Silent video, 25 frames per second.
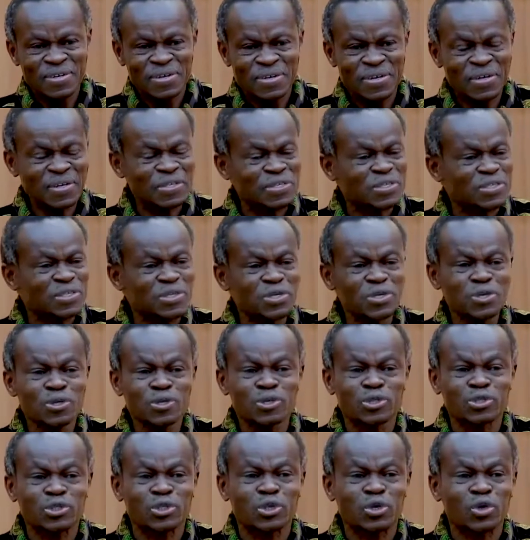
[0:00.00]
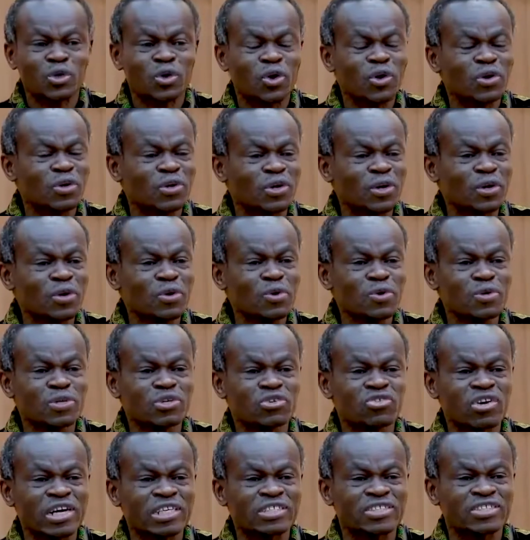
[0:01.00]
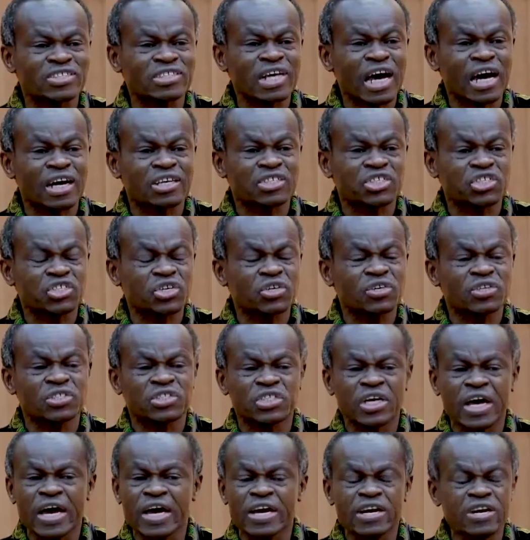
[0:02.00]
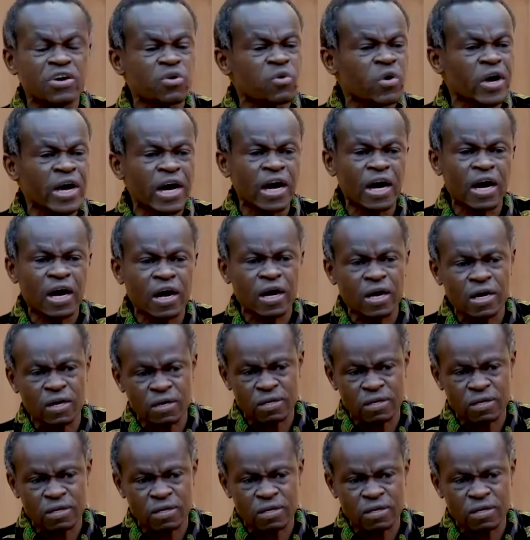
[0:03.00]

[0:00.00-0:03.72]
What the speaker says: is used to conclude transactions anywhere.